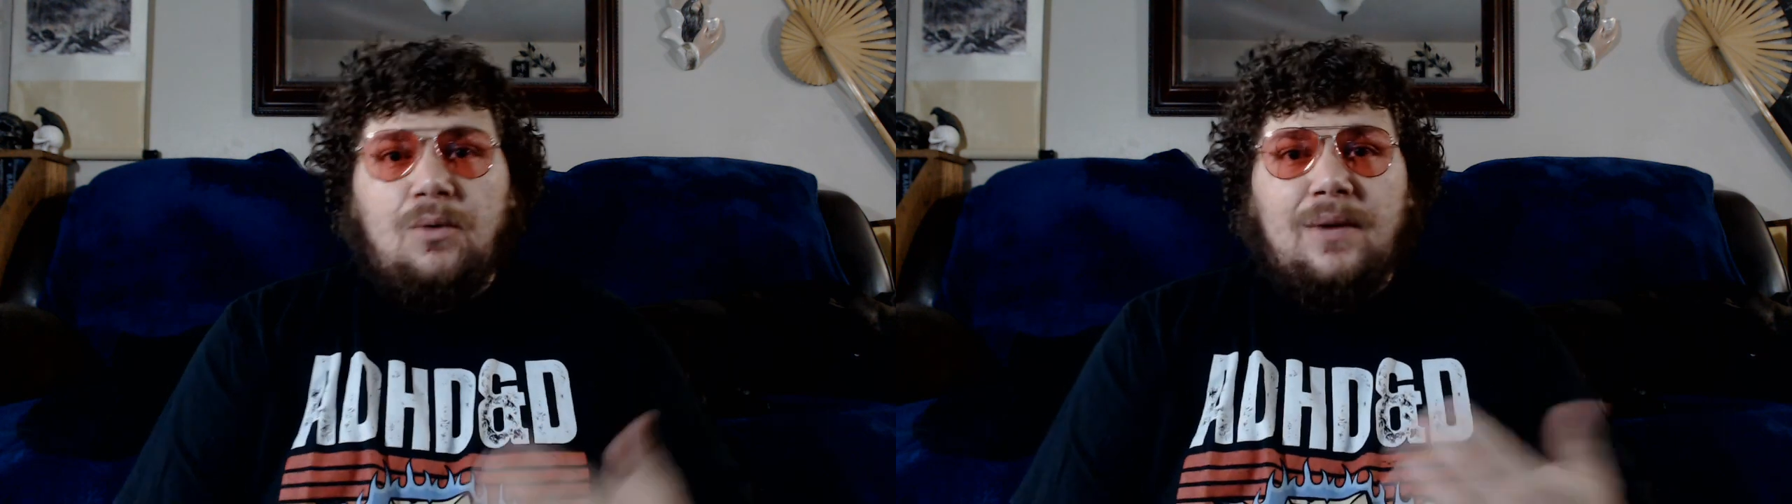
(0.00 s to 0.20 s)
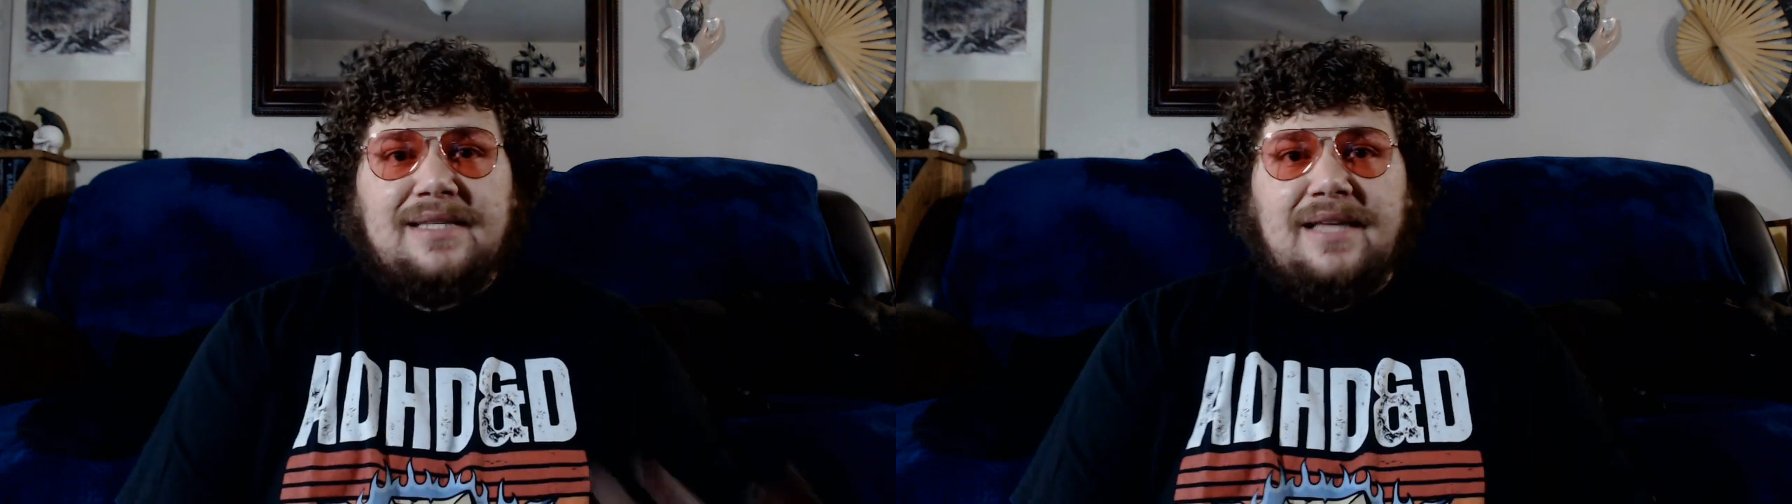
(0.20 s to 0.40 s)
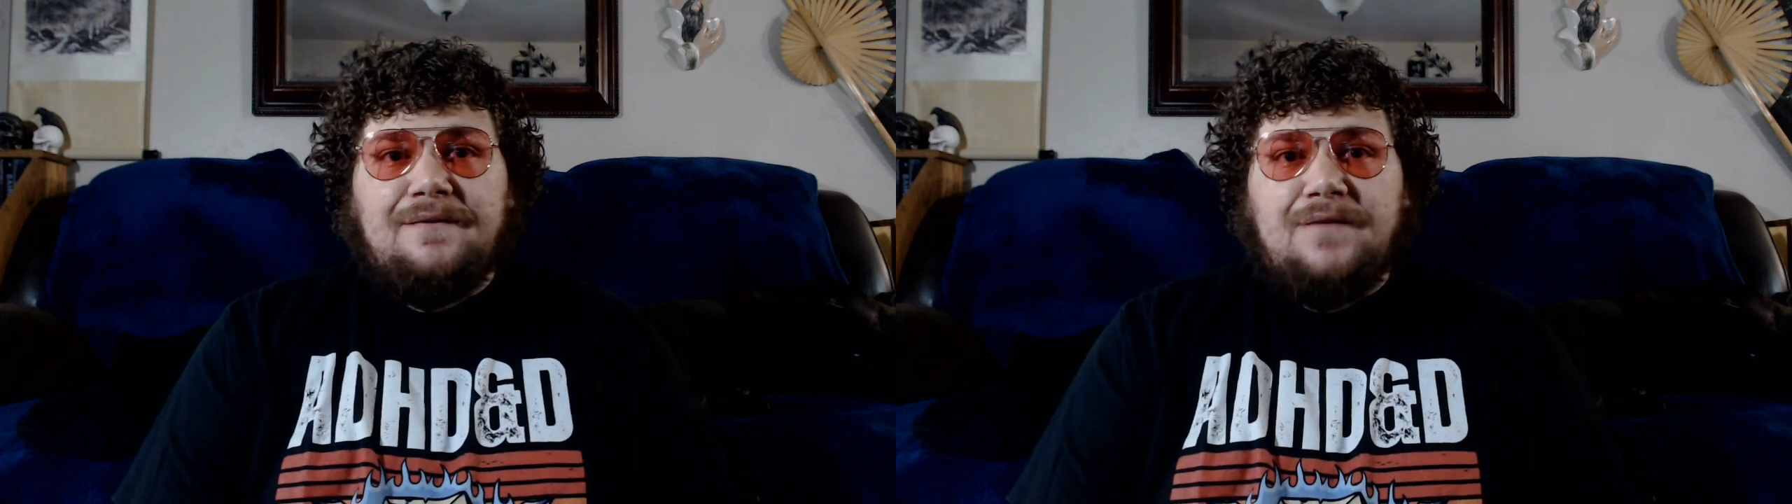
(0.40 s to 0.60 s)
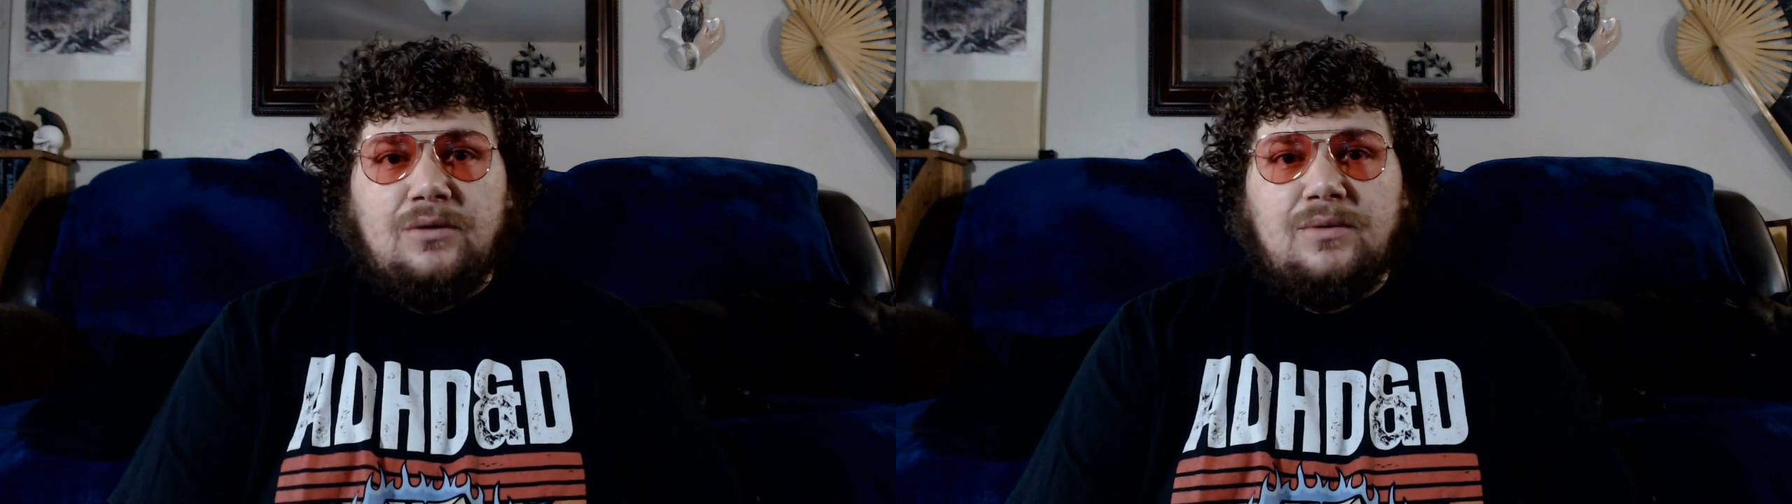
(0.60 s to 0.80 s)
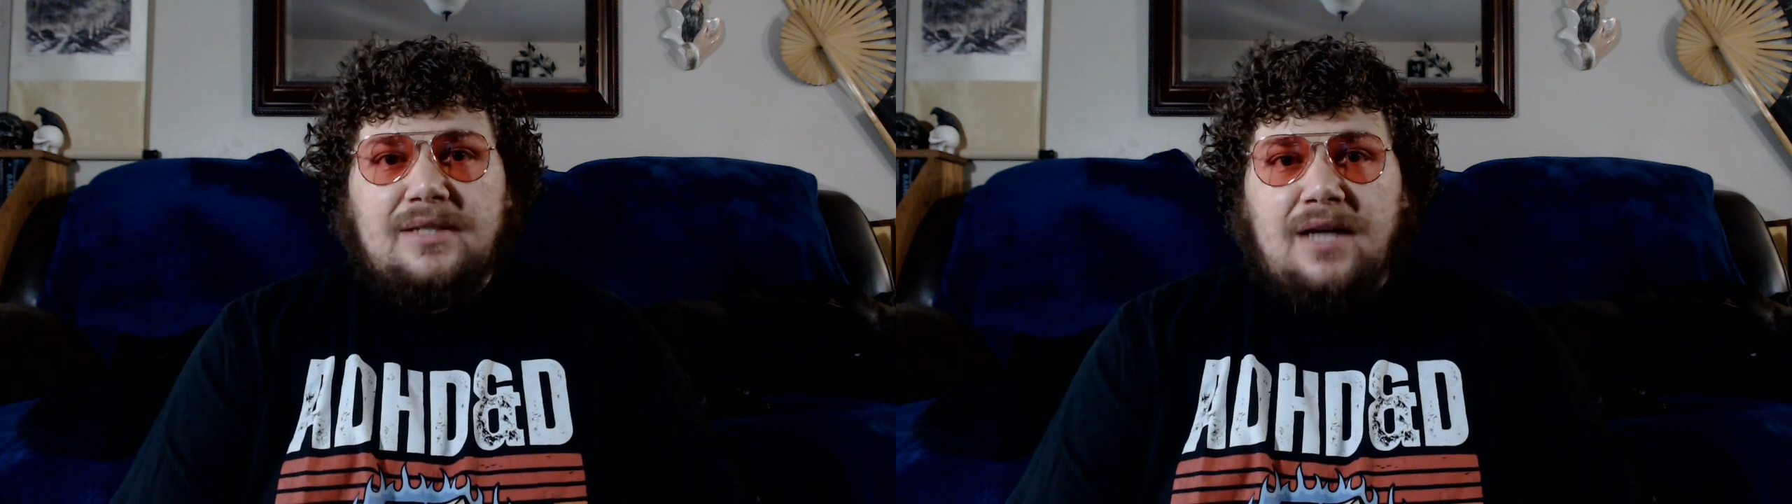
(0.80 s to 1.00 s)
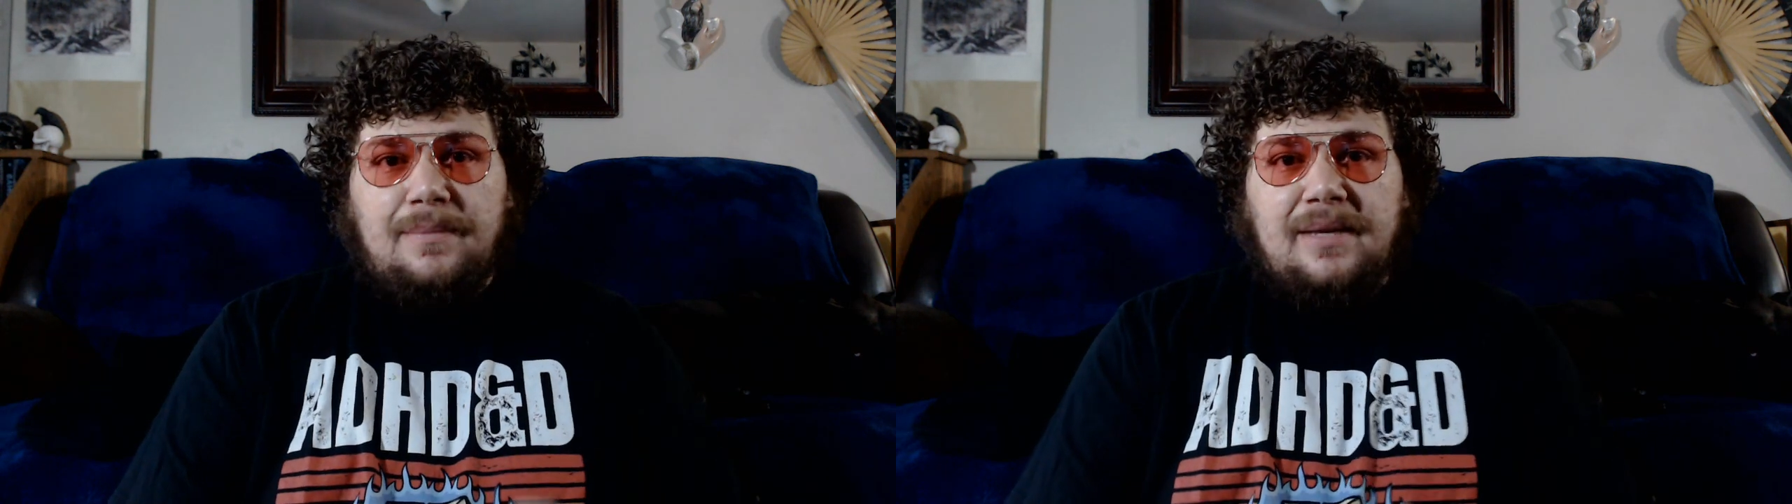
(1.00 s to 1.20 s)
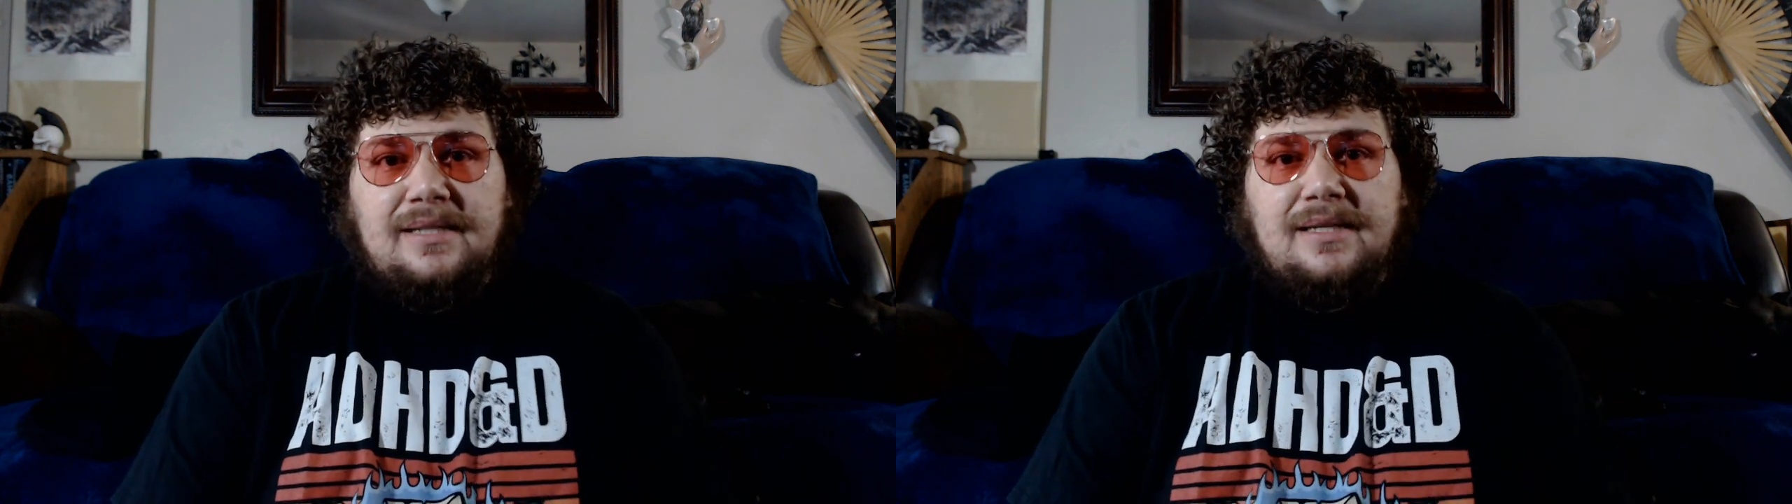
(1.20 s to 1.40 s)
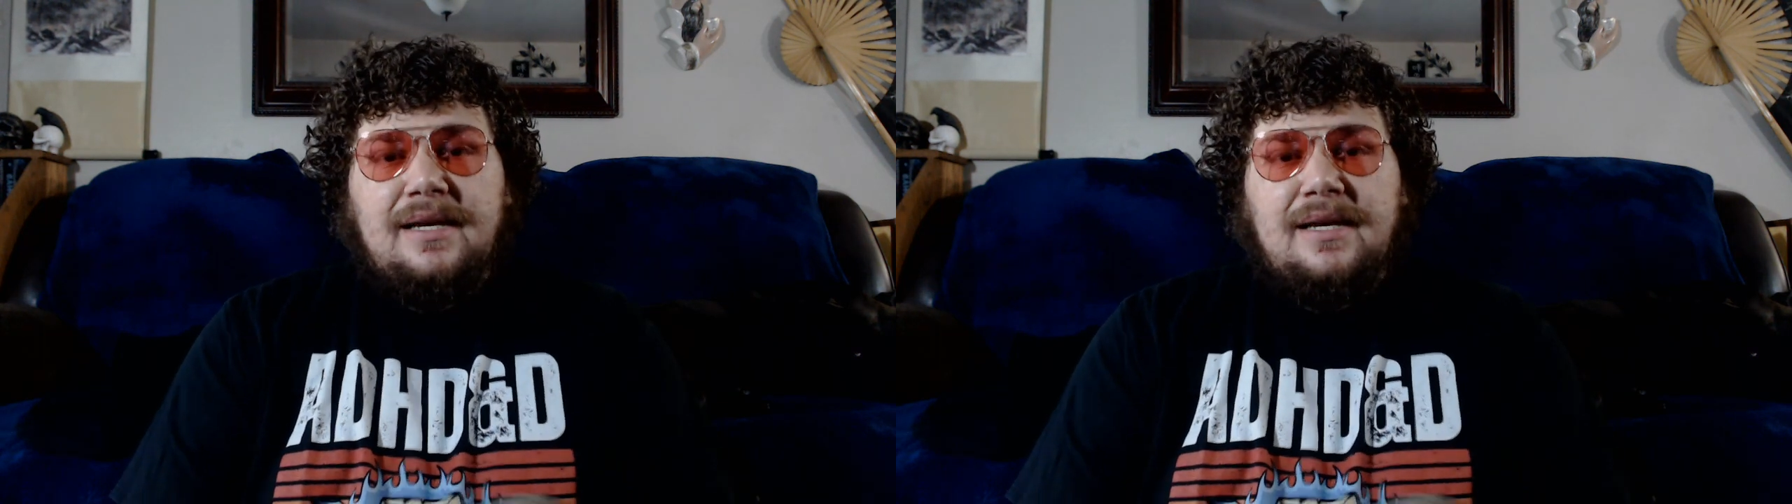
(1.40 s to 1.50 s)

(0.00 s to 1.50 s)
wasteland filled with zombies.